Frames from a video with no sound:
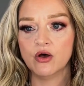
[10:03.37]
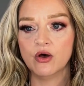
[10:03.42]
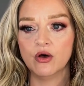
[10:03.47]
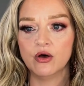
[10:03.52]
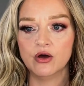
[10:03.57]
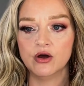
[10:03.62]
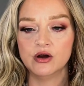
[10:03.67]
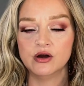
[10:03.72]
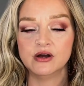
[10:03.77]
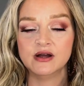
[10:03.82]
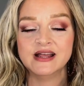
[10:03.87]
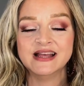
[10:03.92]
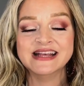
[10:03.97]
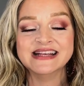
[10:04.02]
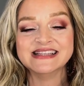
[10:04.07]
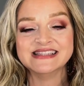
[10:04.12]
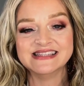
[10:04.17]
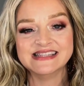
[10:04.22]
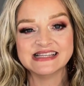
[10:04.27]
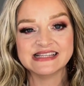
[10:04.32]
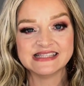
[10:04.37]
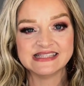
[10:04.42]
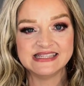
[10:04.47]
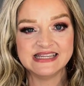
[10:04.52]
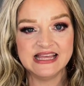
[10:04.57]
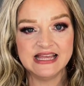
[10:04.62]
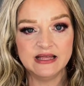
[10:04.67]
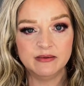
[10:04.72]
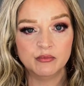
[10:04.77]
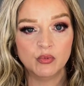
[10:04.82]
are
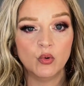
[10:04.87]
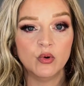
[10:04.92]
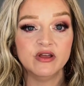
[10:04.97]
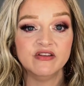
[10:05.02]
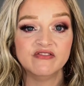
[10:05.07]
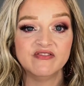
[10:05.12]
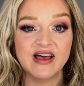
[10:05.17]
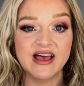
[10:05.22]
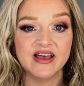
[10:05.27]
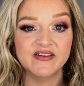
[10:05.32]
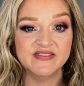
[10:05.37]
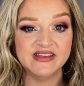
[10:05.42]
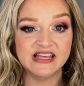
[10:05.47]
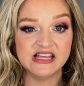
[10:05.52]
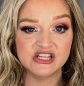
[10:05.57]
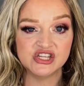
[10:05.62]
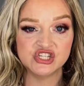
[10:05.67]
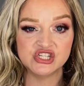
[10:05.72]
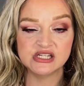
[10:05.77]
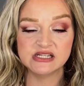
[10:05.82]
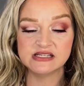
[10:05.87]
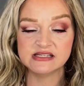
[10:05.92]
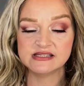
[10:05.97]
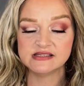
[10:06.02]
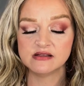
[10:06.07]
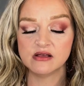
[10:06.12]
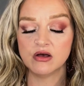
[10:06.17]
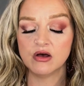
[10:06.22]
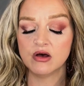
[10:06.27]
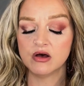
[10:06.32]
16.5
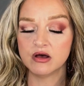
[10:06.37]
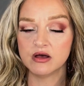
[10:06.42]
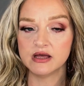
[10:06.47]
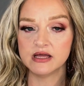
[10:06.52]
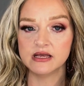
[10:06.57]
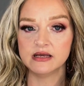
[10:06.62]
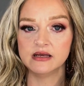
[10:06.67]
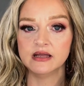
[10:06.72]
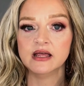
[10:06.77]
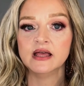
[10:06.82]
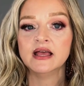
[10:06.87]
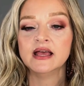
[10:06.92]
inches on